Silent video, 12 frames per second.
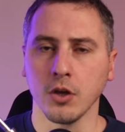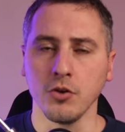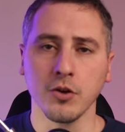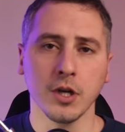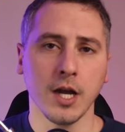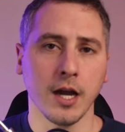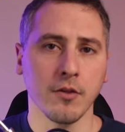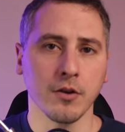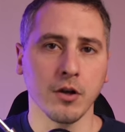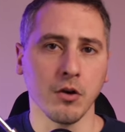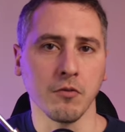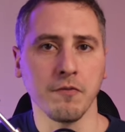you can either
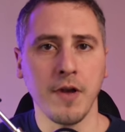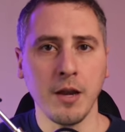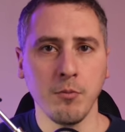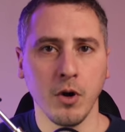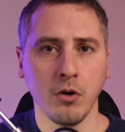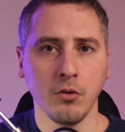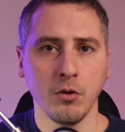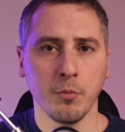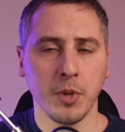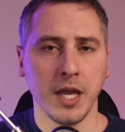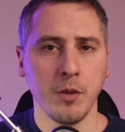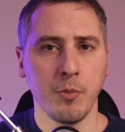go Venmo,
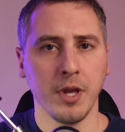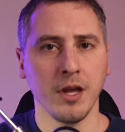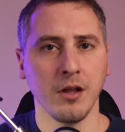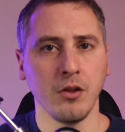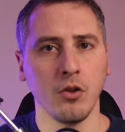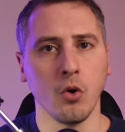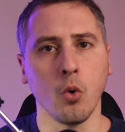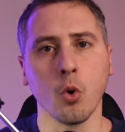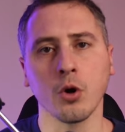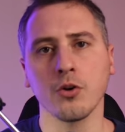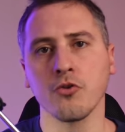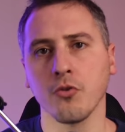PayPal,
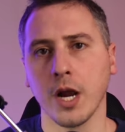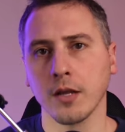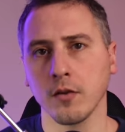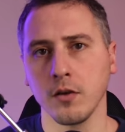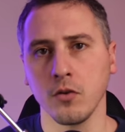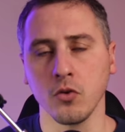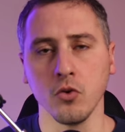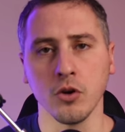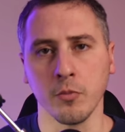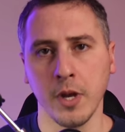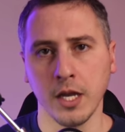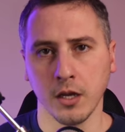or directly to
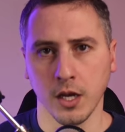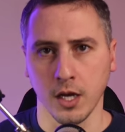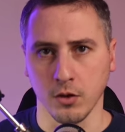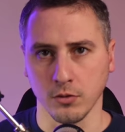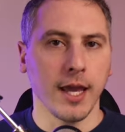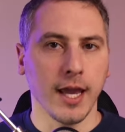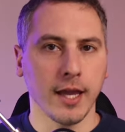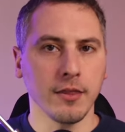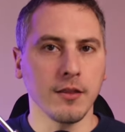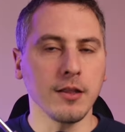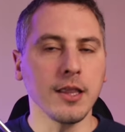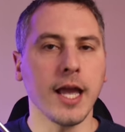your bank account.
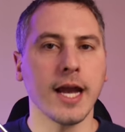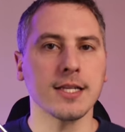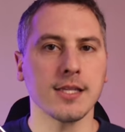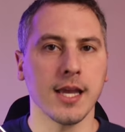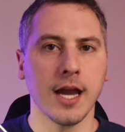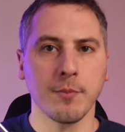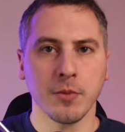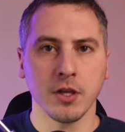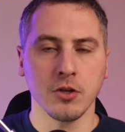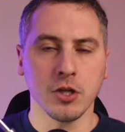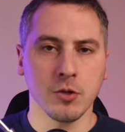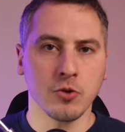And the last app that
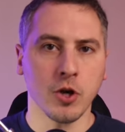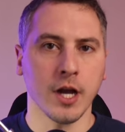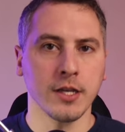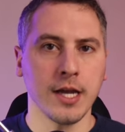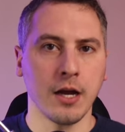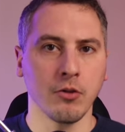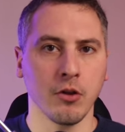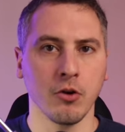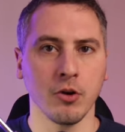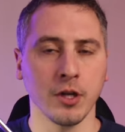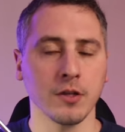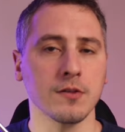you should try
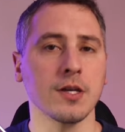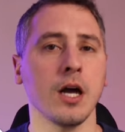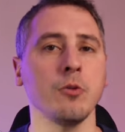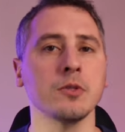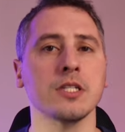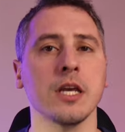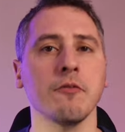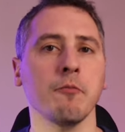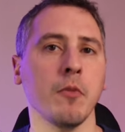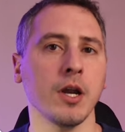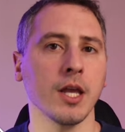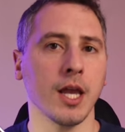downloading to help save
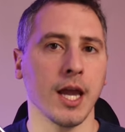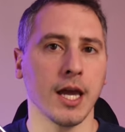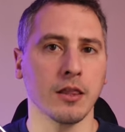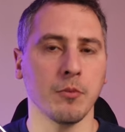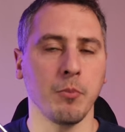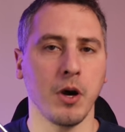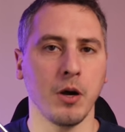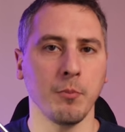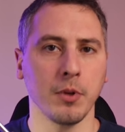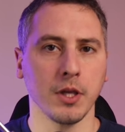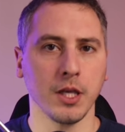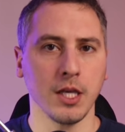money at the
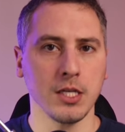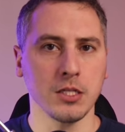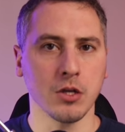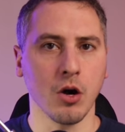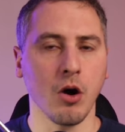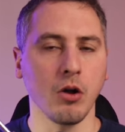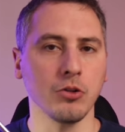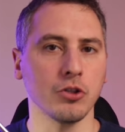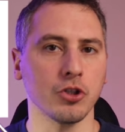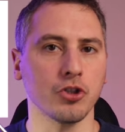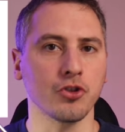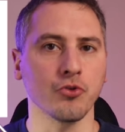pump is
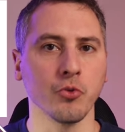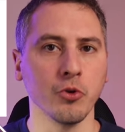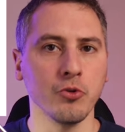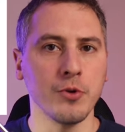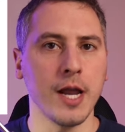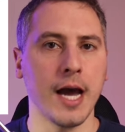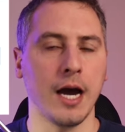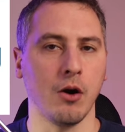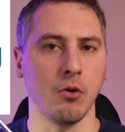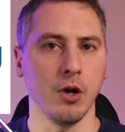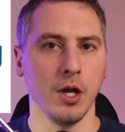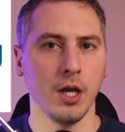called
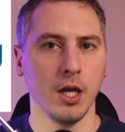Trunow.